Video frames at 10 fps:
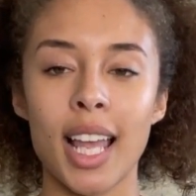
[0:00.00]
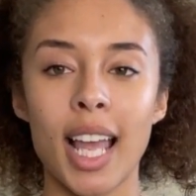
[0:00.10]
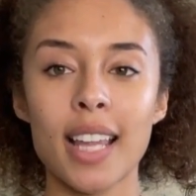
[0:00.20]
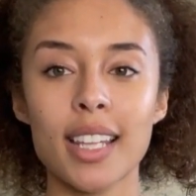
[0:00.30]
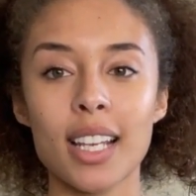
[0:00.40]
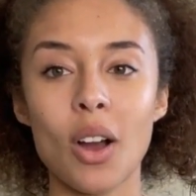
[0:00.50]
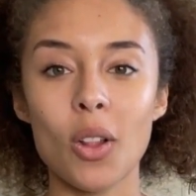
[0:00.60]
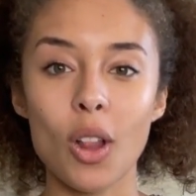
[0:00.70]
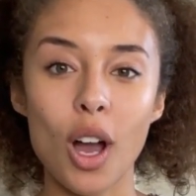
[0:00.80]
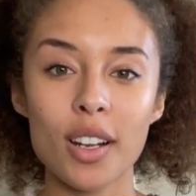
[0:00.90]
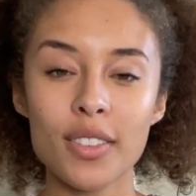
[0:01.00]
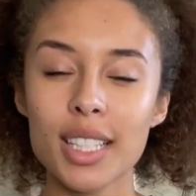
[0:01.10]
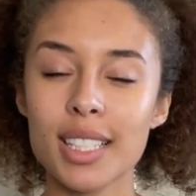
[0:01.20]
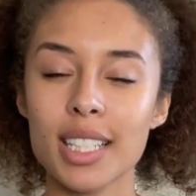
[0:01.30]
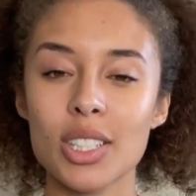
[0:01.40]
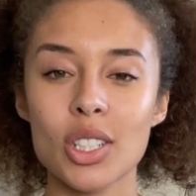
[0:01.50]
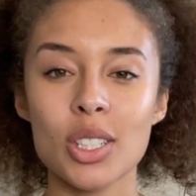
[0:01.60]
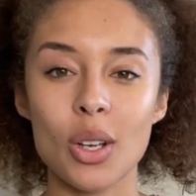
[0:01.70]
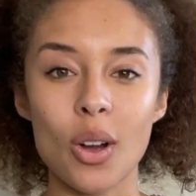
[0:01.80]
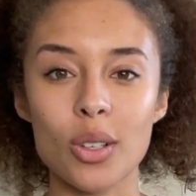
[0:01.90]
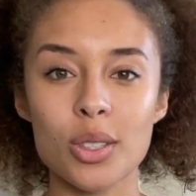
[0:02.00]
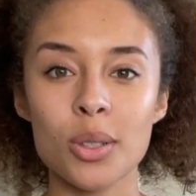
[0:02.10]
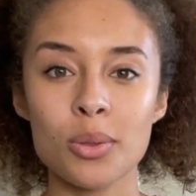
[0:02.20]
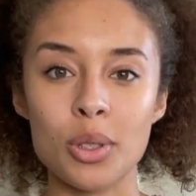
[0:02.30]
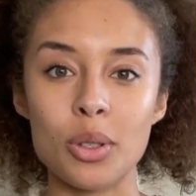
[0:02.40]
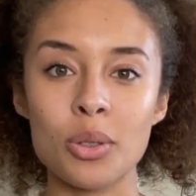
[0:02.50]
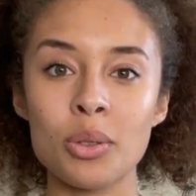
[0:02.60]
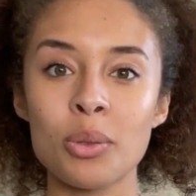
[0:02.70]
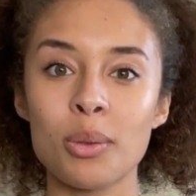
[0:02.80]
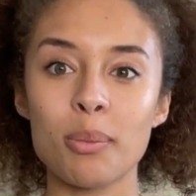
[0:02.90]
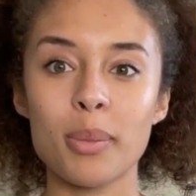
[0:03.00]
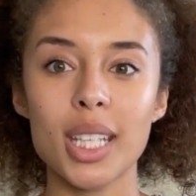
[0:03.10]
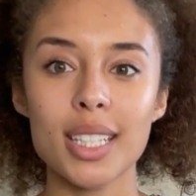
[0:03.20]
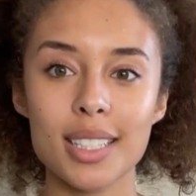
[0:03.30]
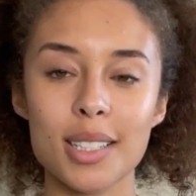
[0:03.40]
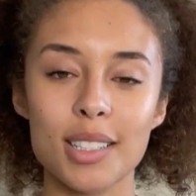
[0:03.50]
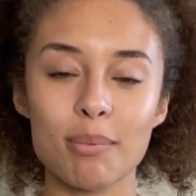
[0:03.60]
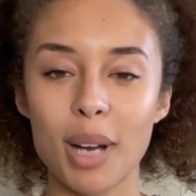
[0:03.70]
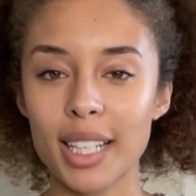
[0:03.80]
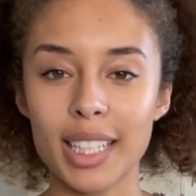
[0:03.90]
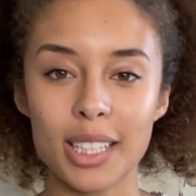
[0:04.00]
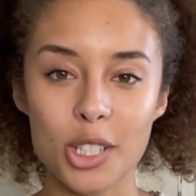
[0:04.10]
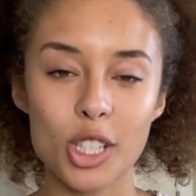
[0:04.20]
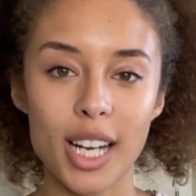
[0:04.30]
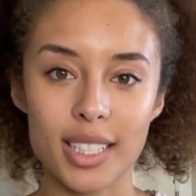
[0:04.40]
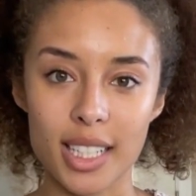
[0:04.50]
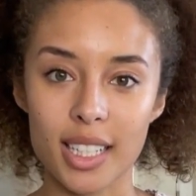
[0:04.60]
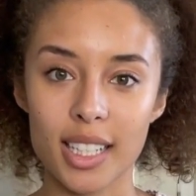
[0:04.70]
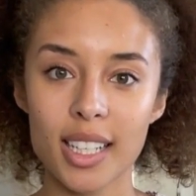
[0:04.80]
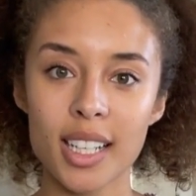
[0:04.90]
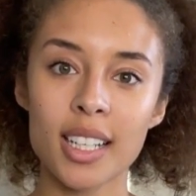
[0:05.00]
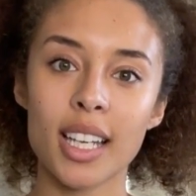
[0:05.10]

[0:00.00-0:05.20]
And then a lot of these niches also do meet my niche criteria.